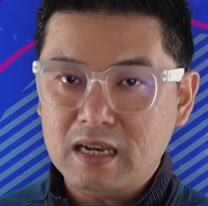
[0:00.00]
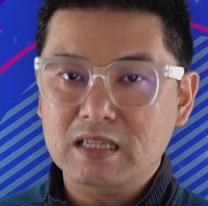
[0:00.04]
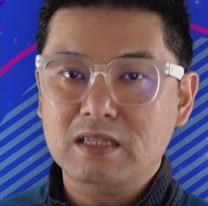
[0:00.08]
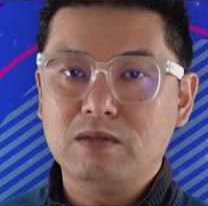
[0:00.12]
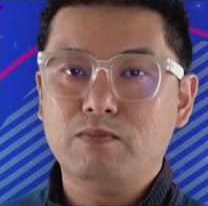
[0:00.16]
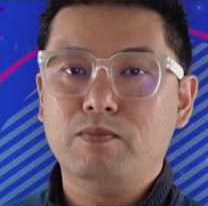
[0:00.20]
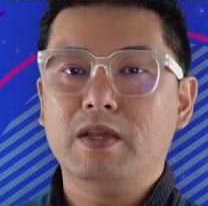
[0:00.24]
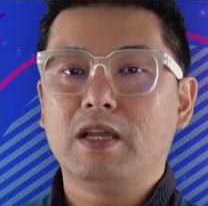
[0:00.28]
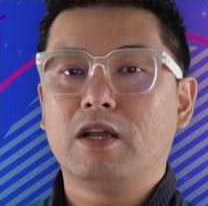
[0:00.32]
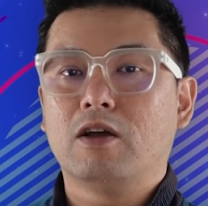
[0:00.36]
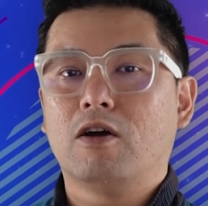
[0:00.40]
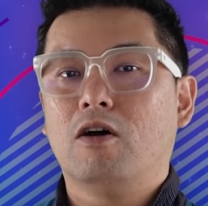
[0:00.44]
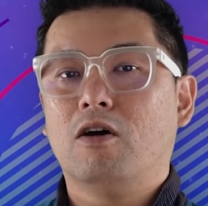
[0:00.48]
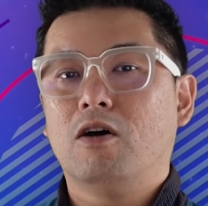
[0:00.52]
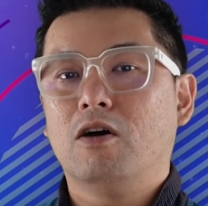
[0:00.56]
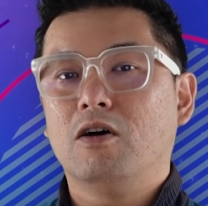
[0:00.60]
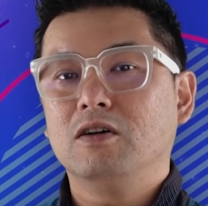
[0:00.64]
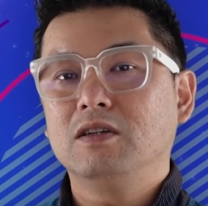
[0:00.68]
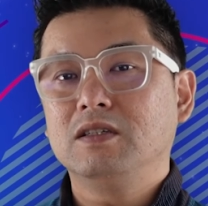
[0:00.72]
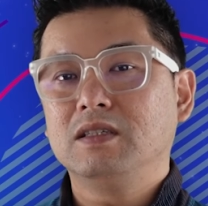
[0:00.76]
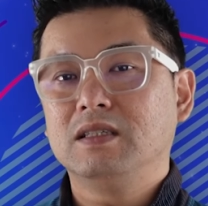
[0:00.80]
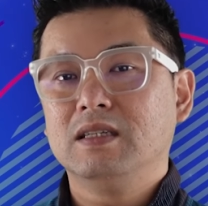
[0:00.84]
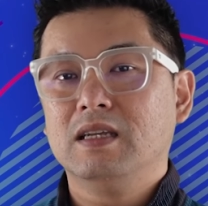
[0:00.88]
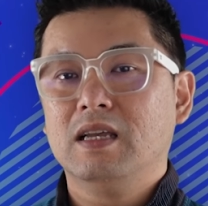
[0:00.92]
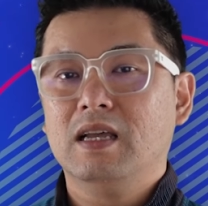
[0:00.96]
is
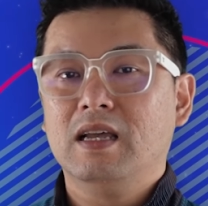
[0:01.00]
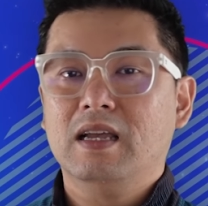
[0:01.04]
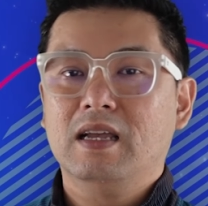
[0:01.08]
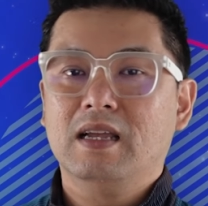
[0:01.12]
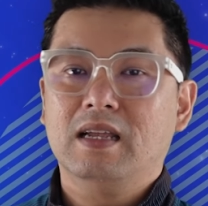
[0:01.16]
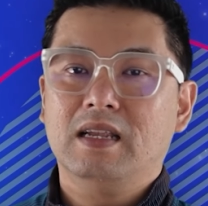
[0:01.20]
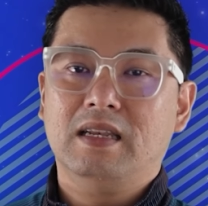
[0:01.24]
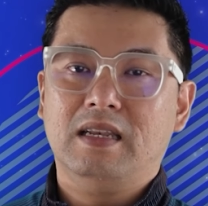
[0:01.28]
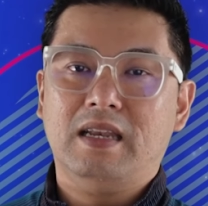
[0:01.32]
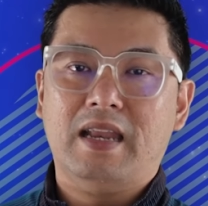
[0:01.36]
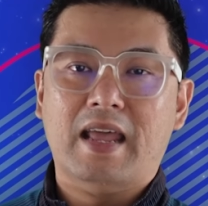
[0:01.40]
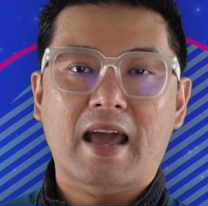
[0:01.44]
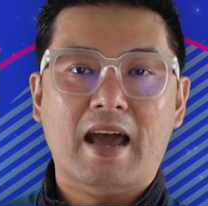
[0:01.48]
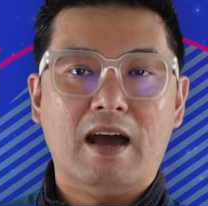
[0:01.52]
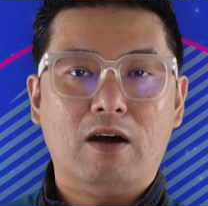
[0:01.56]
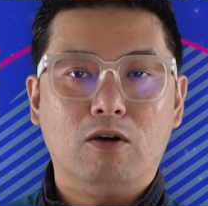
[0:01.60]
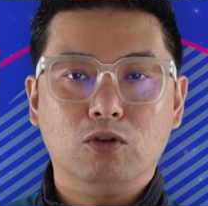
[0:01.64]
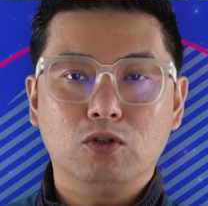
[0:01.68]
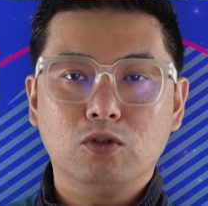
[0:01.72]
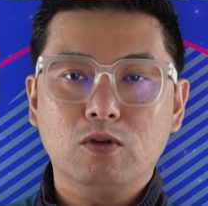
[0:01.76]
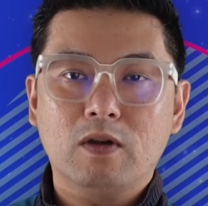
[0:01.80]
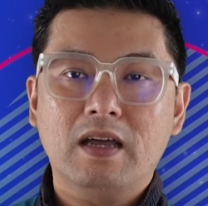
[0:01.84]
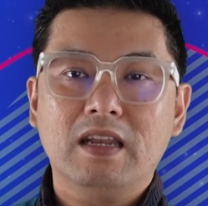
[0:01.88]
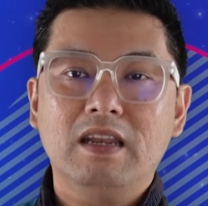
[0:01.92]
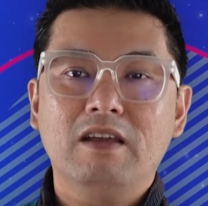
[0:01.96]
because there are
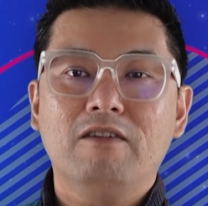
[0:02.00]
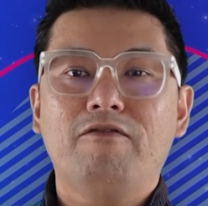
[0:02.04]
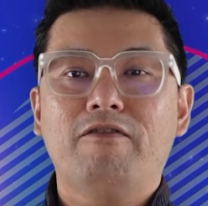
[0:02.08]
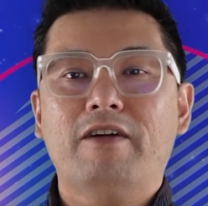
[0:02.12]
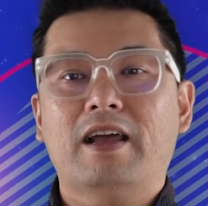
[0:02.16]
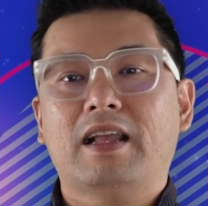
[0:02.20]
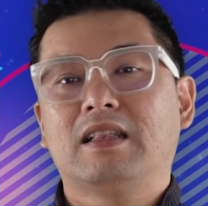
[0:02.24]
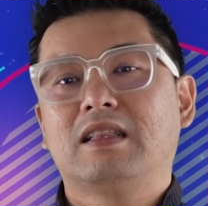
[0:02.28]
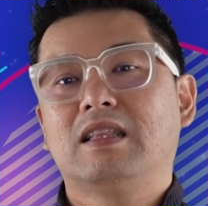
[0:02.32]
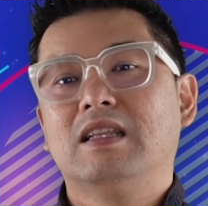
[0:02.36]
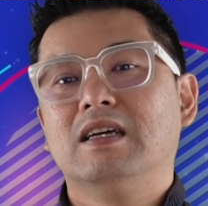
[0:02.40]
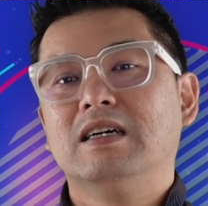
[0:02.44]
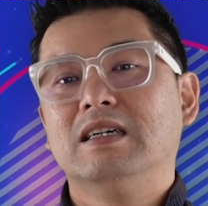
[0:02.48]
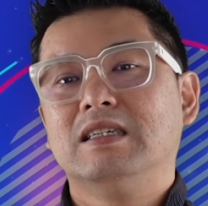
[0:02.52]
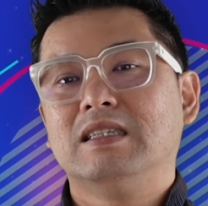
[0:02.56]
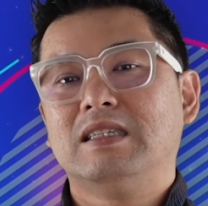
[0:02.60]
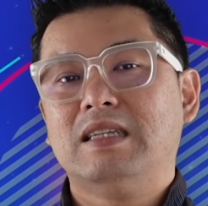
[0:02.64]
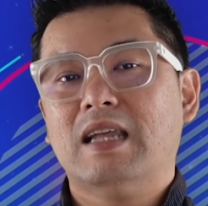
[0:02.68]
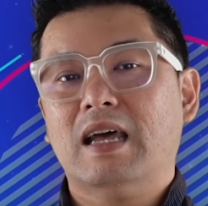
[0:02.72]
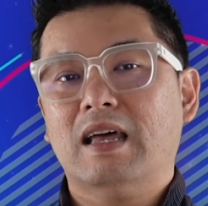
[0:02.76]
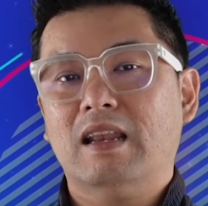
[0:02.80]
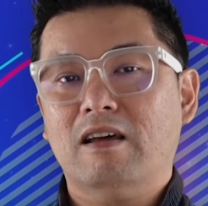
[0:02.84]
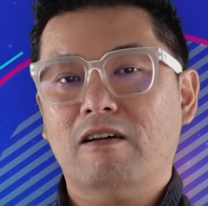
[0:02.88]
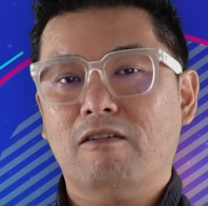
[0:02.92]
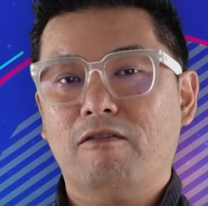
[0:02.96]
also other factors
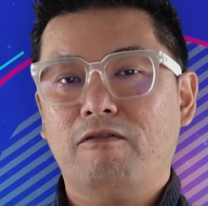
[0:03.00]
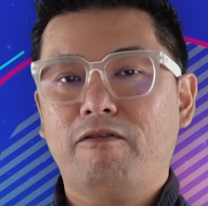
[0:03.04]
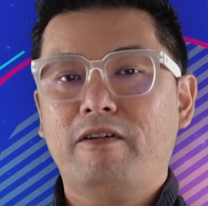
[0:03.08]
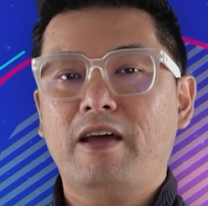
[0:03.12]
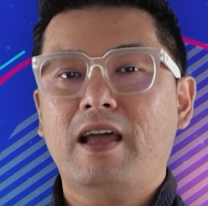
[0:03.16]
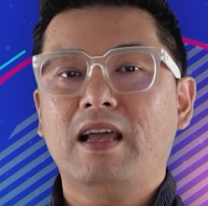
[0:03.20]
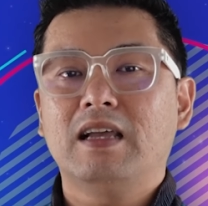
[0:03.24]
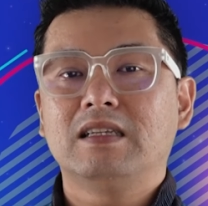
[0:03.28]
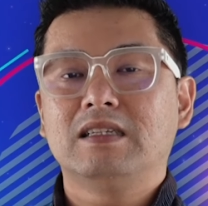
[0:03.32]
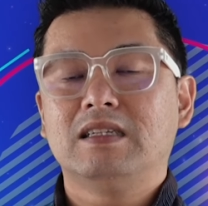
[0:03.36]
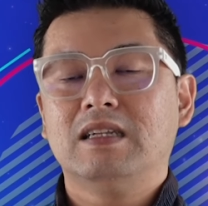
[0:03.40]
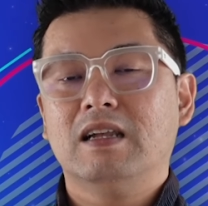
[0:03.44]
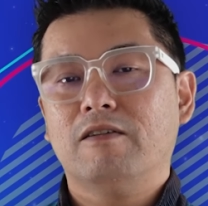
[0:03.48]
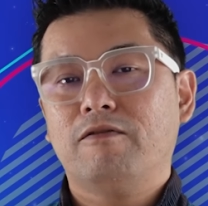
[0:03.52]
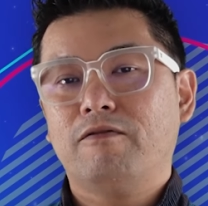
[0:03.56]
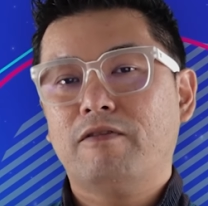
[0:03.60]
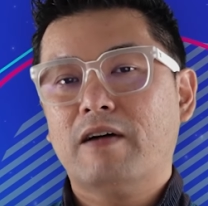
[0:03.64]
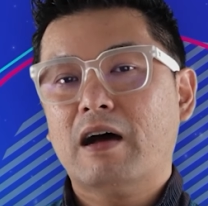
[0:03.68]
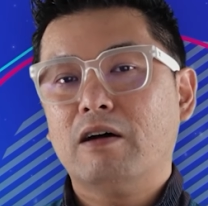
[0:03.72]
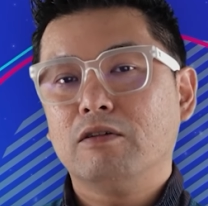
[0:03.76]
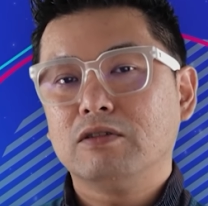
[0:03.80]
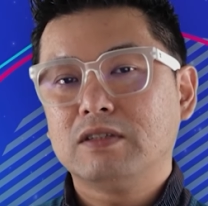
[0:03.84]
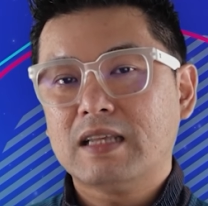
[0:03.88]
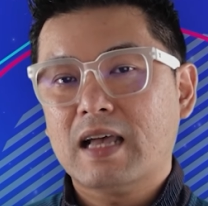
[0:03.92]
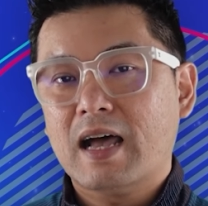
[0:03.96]
that affect the
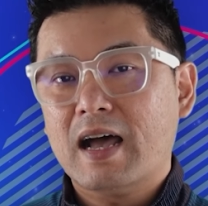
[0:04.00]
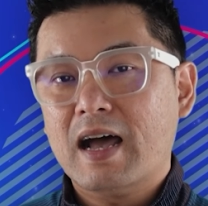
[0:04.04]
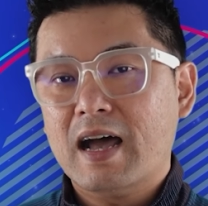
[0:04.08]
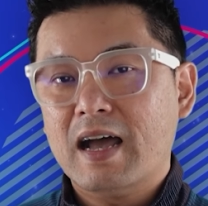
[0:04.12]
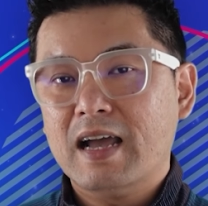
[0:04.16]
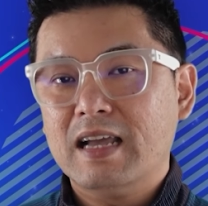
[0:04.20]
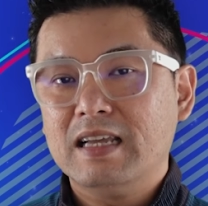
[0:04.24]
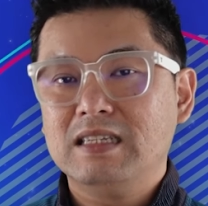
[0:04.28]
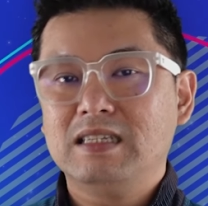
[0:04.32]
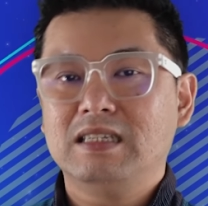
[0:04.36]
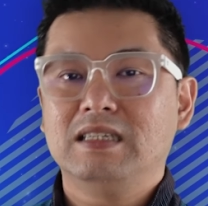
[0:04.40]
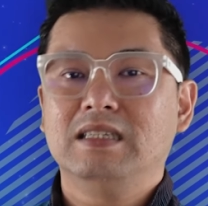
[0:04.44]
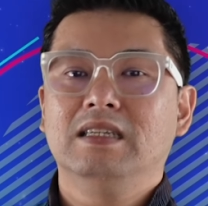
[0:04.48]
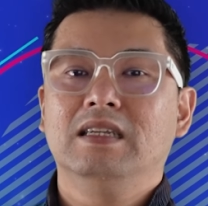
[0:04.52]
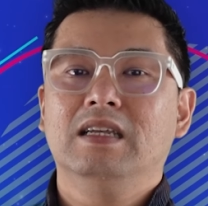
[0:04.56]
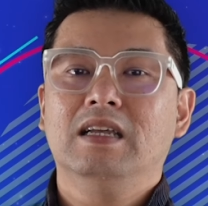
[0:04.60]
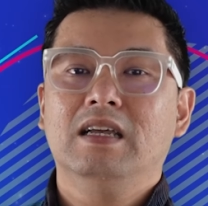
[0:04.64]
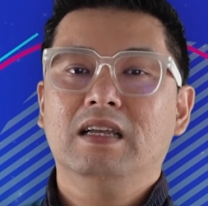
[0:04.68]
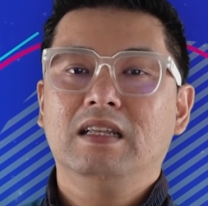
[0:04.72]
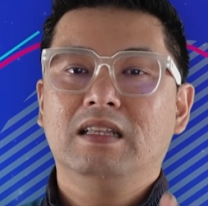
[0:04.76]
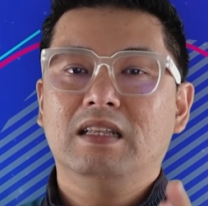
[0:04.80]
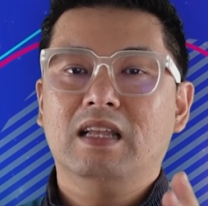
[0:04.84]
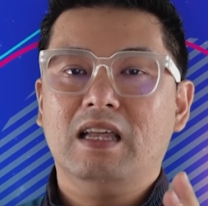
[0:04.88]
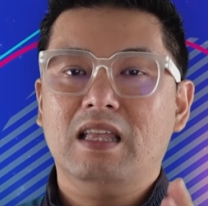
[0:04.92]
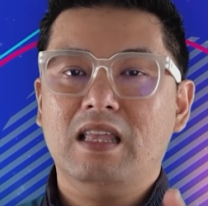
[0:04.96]
file size,
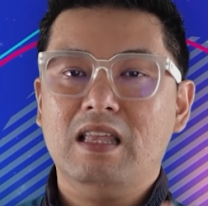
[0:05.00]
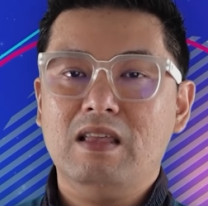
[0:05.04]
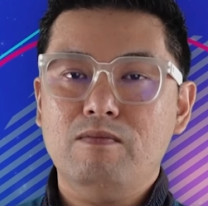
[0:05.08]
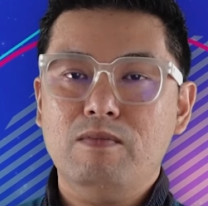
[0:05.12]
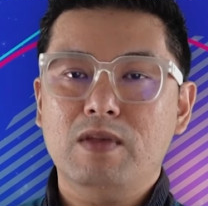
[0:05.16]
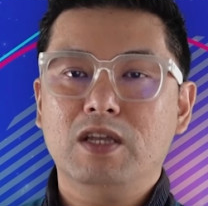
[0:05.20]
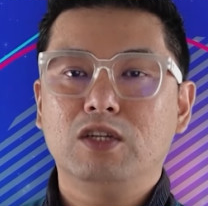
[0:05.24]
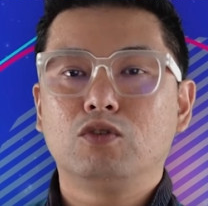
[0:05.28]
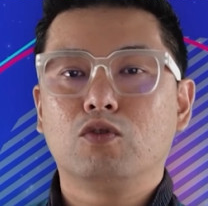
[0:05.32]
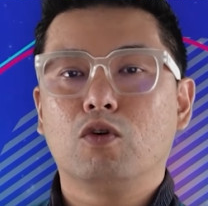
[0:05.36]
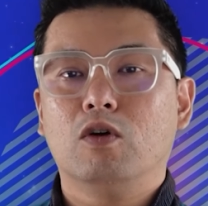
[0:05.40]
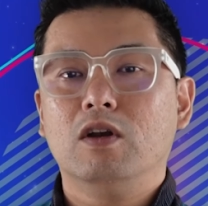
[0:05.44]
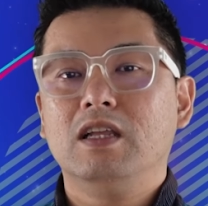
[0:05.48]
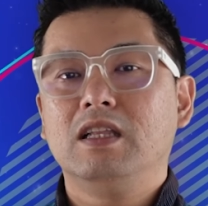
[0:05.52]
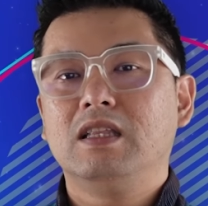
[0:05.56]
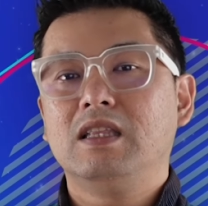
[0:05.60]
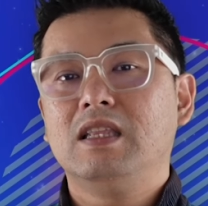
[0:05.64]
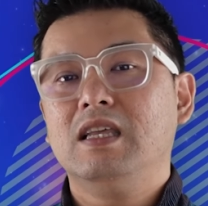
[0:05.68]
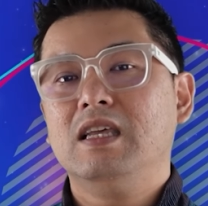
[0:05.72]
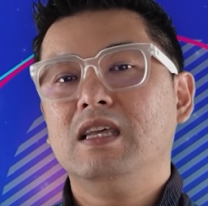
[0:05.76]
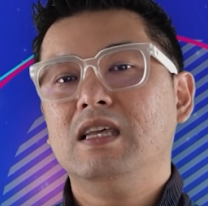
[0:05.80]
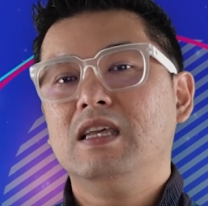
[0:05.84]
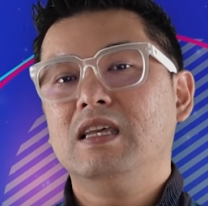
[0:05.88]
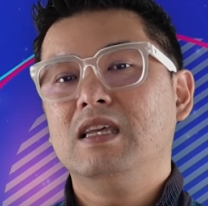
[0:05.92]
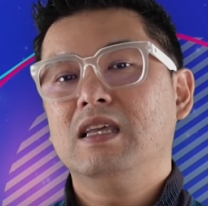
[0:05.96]
the image
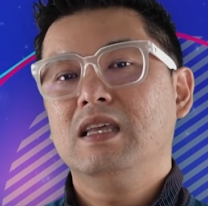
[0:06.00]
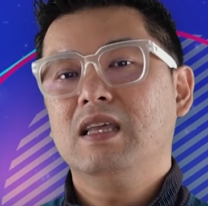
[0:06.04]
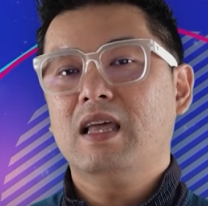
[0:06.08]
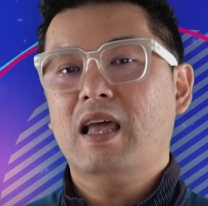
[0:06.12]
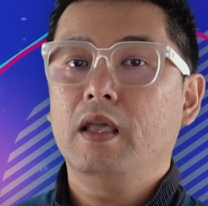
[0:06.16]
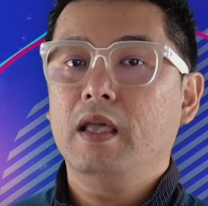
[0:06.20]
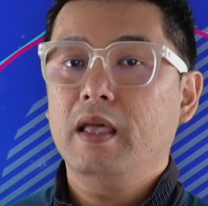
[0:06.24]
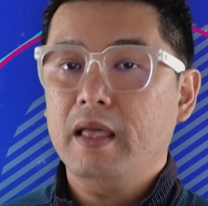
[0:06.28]
quality,